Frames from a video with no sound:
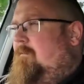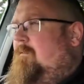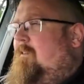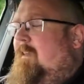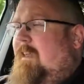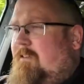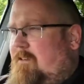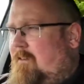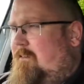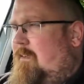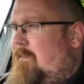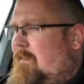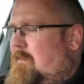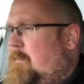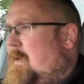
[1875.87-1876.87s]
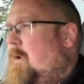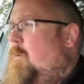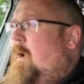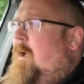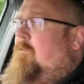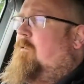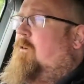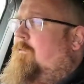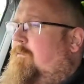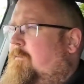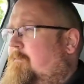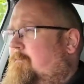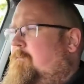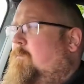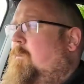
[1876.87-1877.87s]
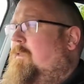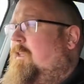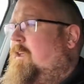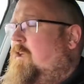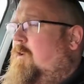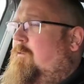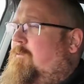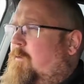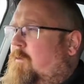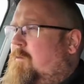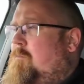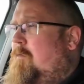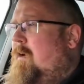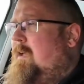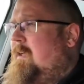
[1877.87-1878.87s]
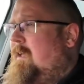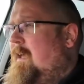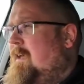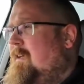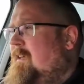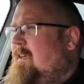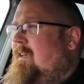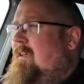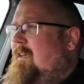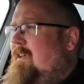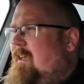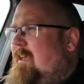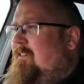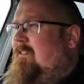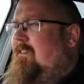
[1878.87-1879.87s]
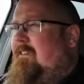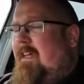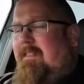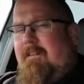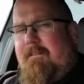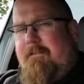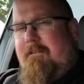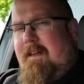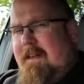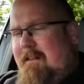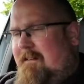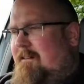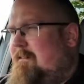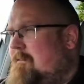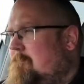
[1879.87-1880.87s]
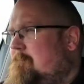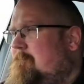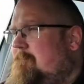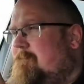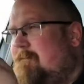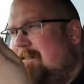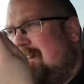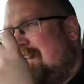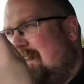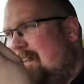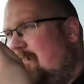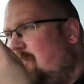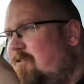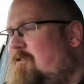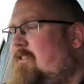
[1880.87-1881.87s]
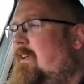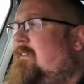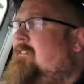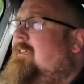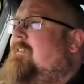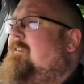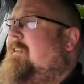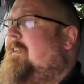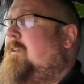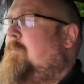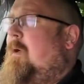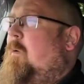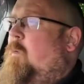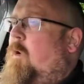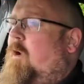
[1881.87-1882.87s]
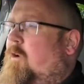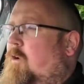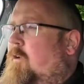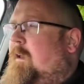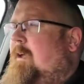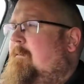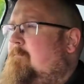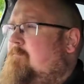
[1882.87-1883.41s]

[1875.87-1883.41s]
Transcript: So that's just something to be aware of with the Q4's braking. It's just that the feel just needs a little bit of work on it.